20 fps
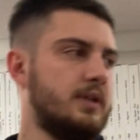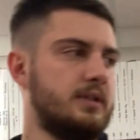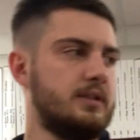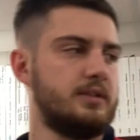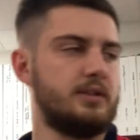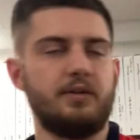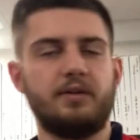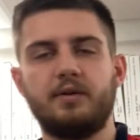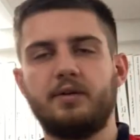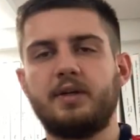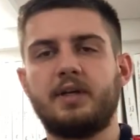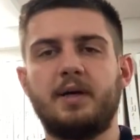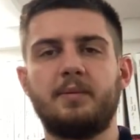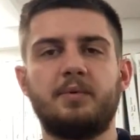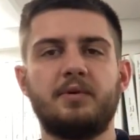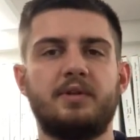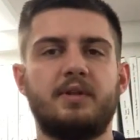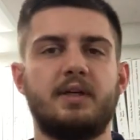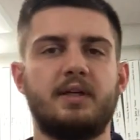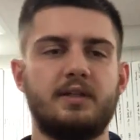So there are a
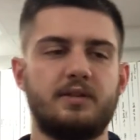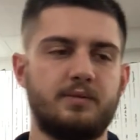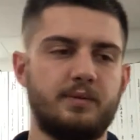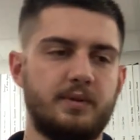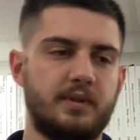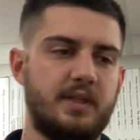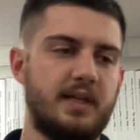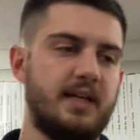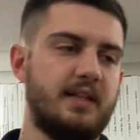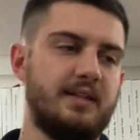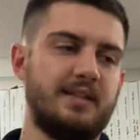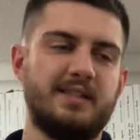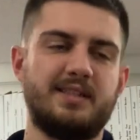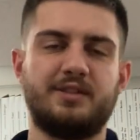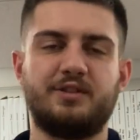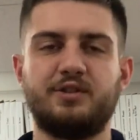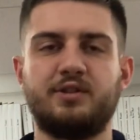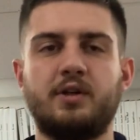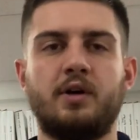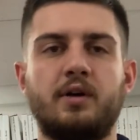couple of things with
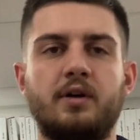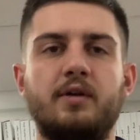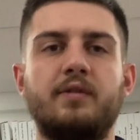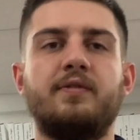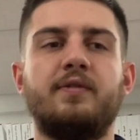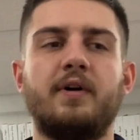that's just hard to